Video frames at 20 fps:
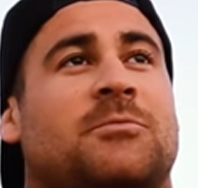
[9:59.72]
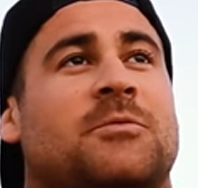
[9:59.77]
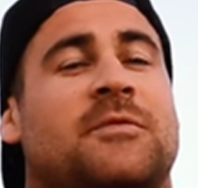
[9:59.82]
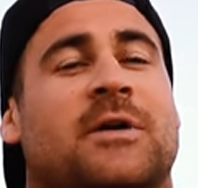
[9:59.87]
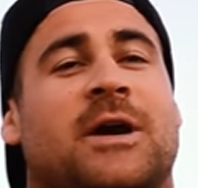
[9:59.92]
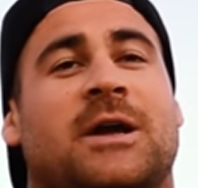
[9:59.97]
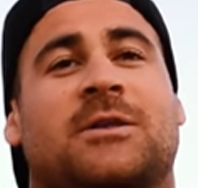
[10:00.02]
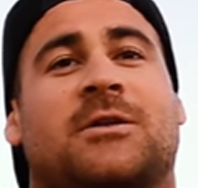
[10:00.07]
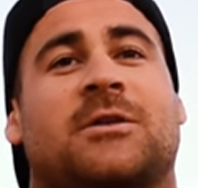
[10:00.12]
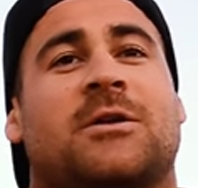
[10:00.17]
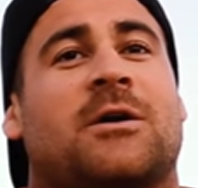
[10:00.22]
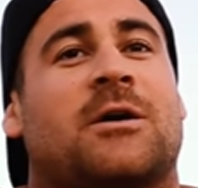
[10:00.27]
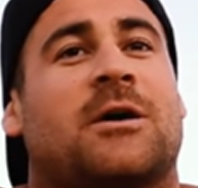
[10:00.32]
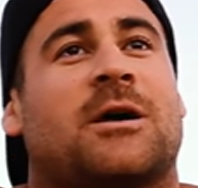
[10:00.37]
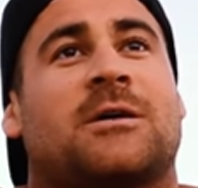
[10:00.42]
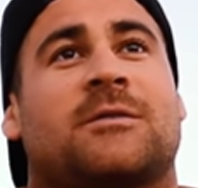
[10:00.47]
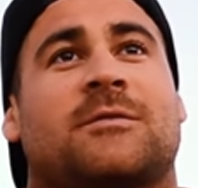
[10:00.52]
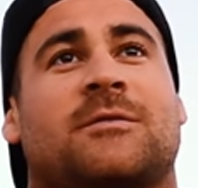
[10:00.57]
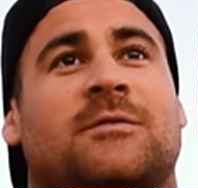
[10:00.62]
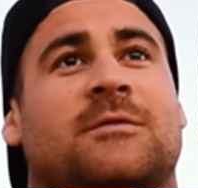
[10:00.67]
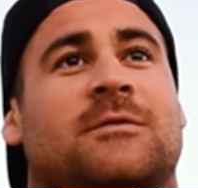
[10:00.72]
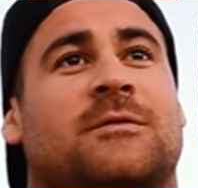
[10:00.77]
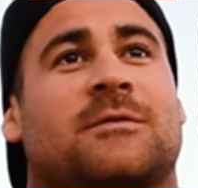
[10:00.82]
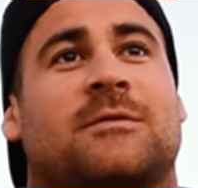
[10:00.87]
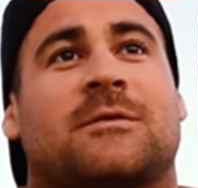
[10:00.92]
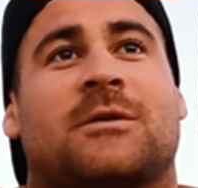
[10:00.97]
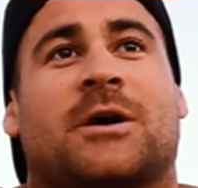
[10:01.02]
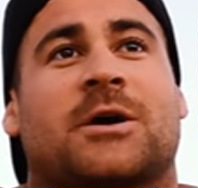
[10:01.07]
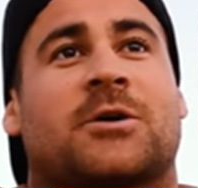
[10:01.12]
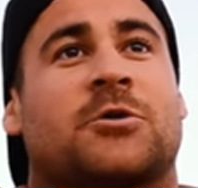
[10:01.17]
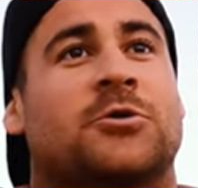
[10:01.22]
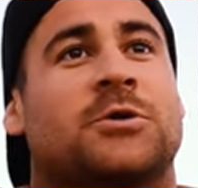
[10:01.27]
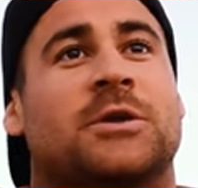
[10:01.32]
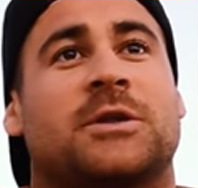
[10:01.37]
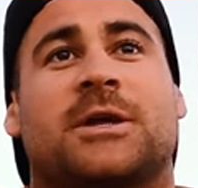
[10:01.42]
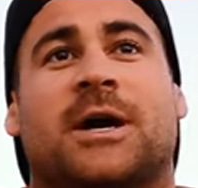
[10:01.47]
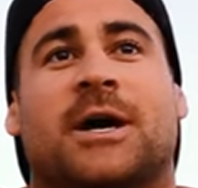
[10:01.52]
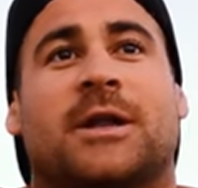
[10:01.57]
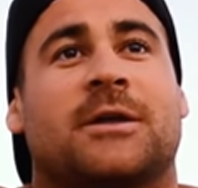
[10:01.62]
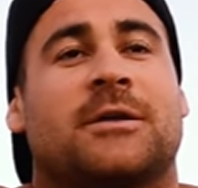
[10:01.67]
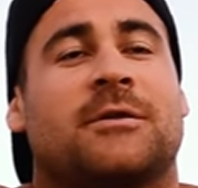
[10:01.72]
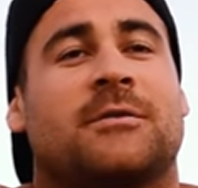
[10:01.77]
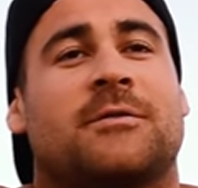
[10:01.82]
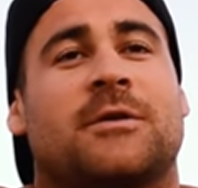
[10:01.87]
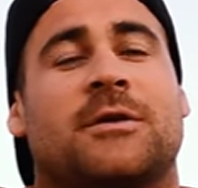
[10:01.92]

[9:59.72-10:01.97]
Without you guys, I couldn't have done it.